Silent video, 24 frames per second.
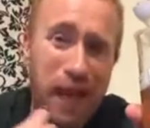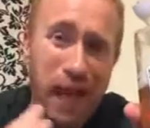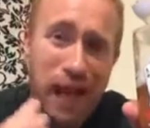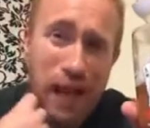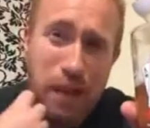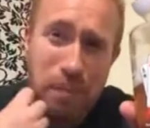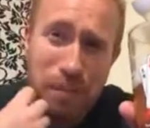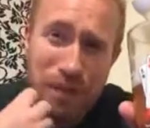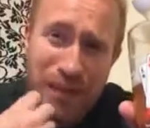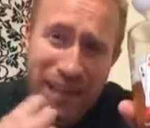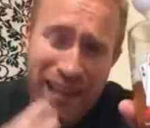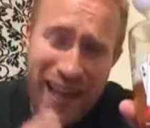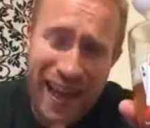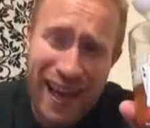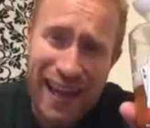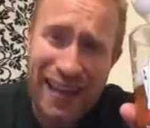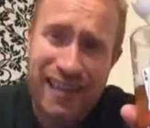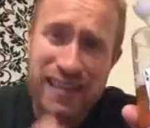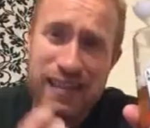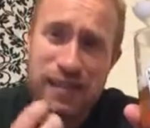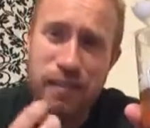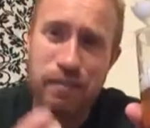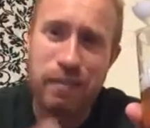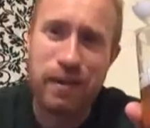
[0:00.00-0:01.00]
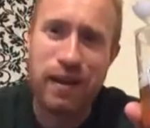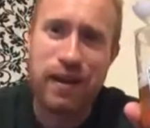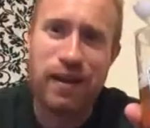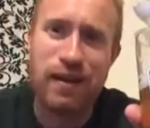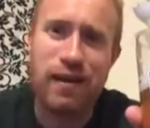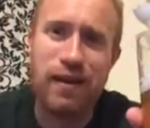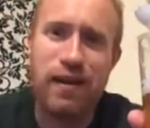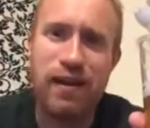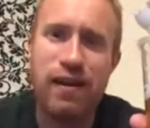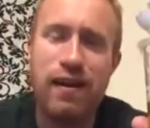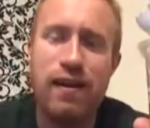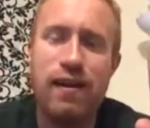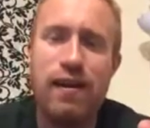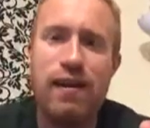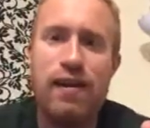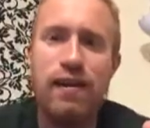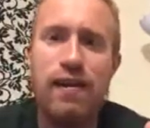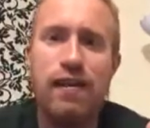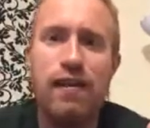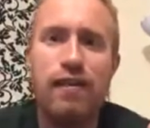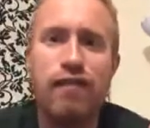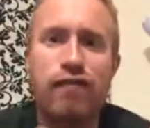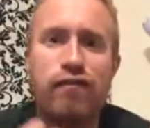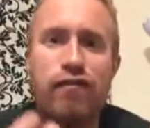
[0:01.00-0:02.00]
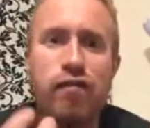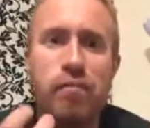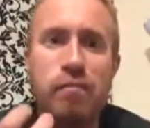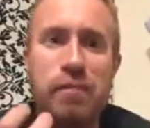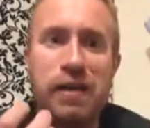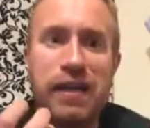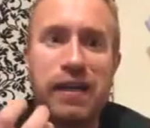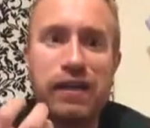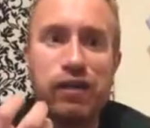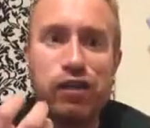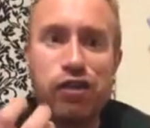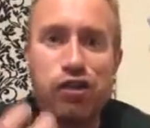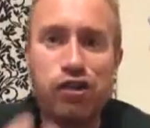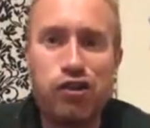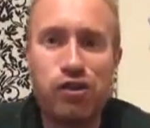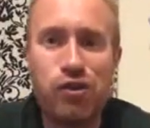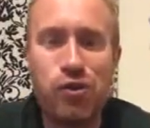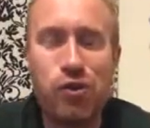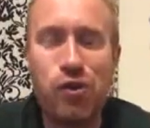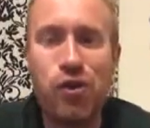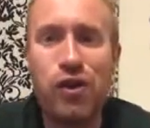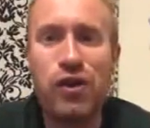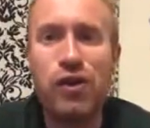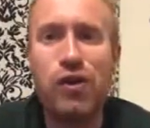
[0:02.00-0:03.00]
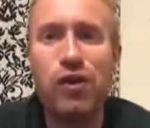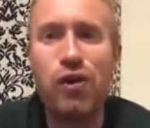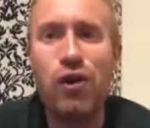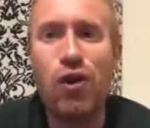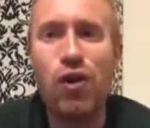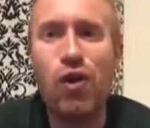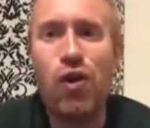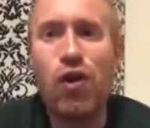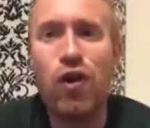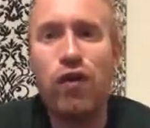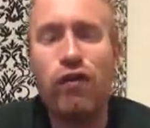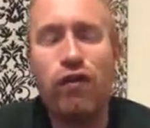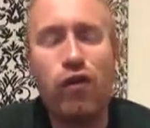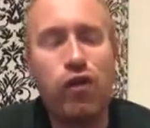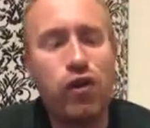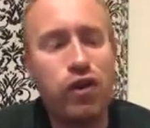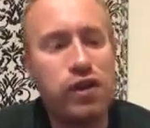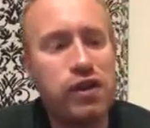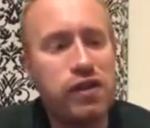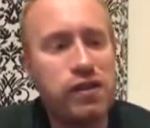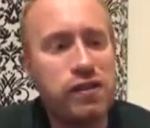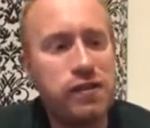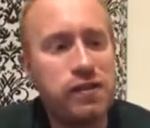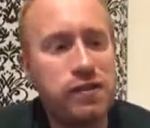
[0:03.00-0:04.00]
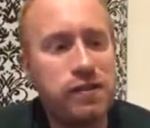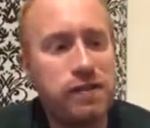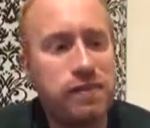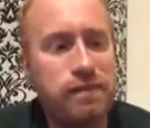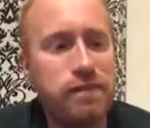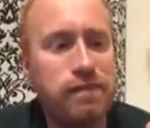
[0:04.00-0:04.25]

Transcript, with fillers: and it protects the beer from being destroyed on long voyages.